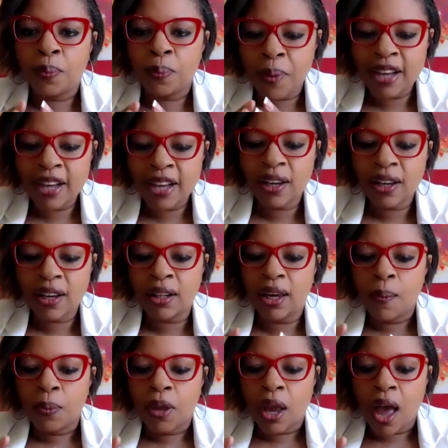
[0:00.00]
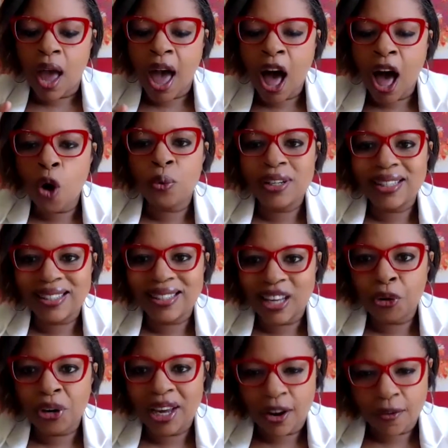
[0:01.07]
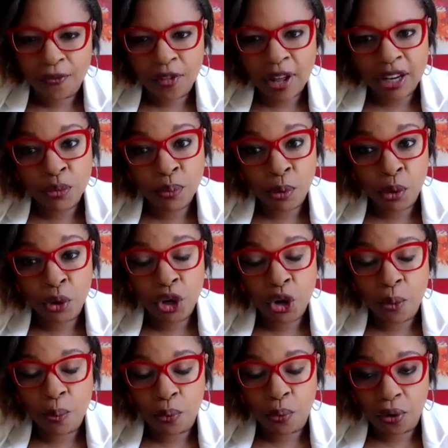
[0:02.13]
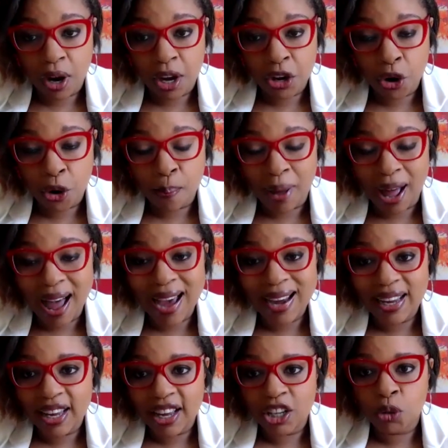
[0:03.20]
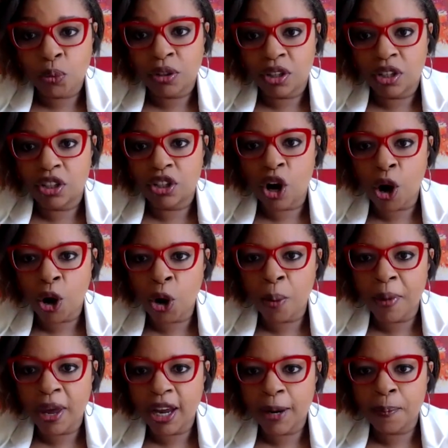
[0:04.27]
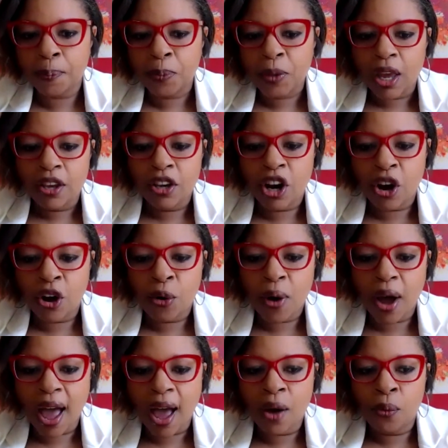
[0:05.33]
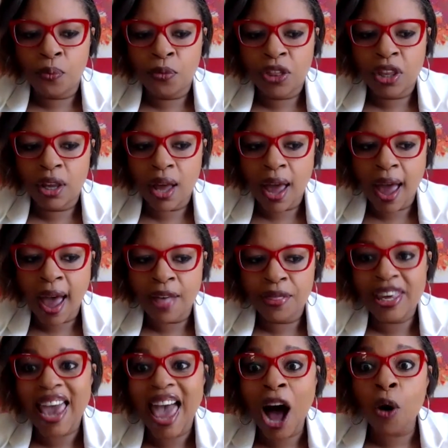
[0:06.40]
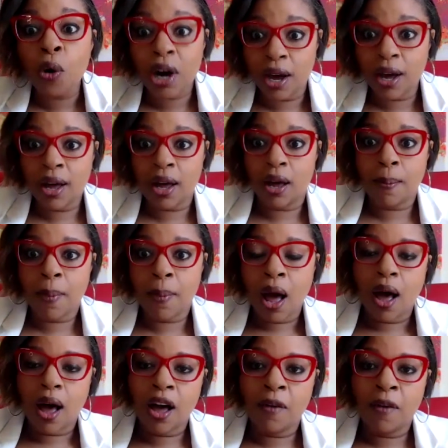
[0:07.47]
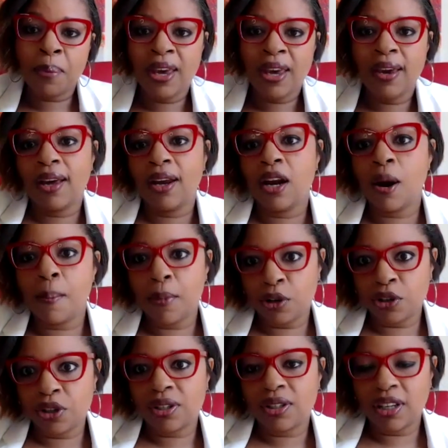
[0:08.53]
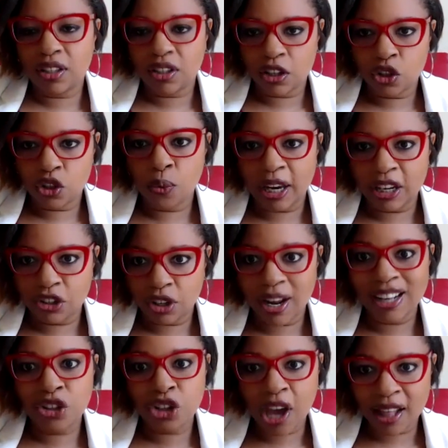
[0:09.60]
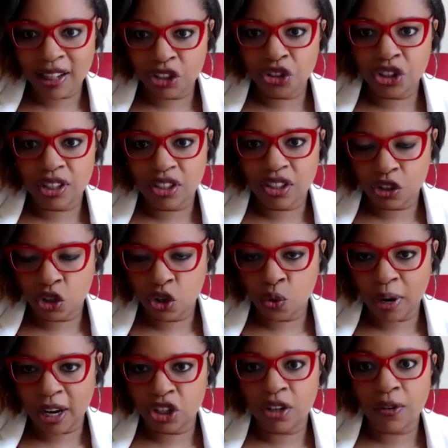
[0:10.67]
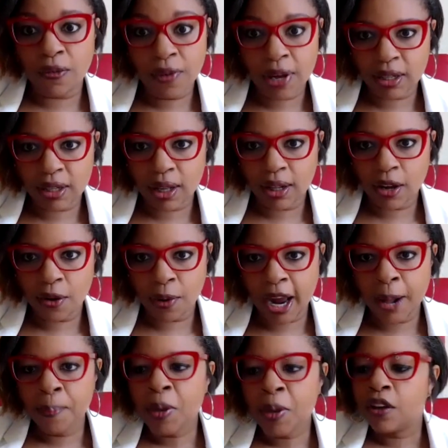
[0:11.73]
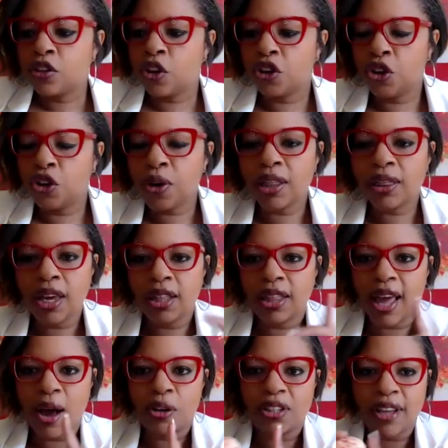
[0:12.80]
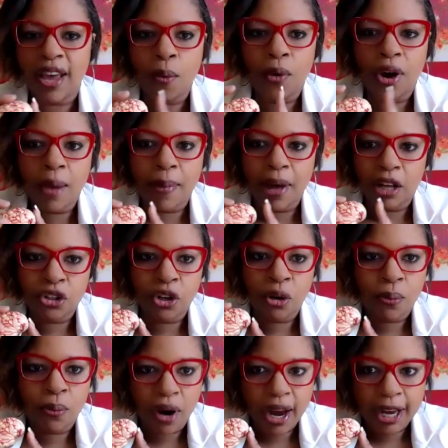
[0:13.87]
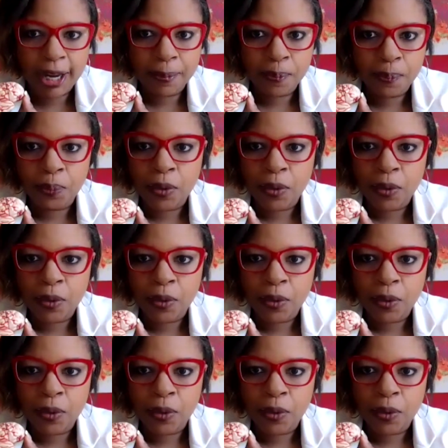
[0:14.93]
basically, how resilient and flexible your body is will determine the outcome of being in an emergency situation, a challenging situation physically, right? So you can think that same way about your brain.